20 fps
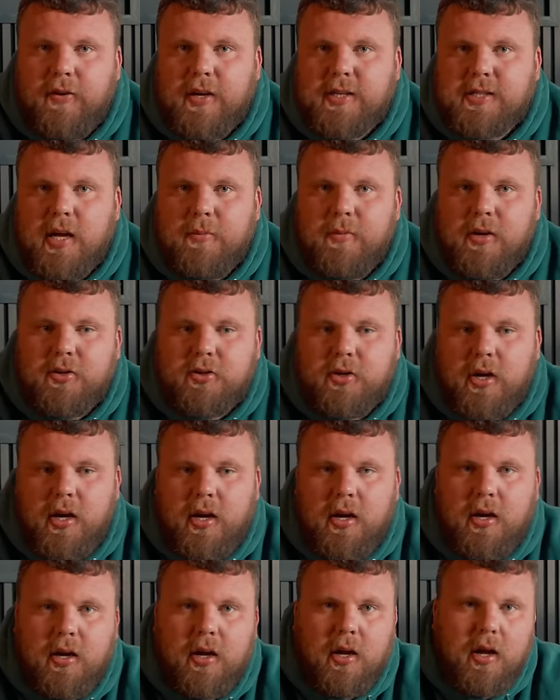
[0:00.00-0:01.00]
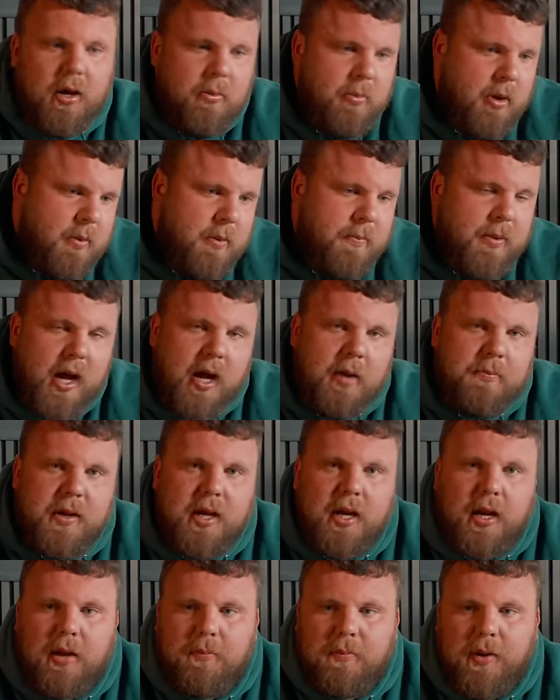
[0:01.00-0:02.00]
things up in training, maybe be a
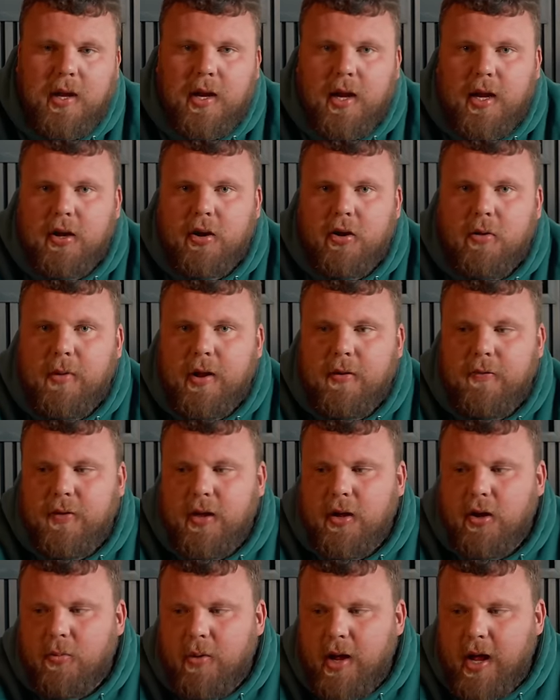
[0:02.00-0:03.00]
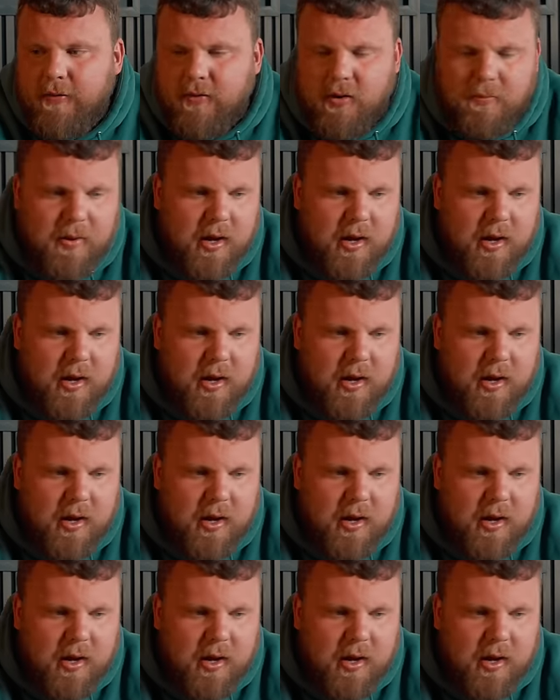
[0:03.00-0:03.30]
little bit lighter on my feet or whatever.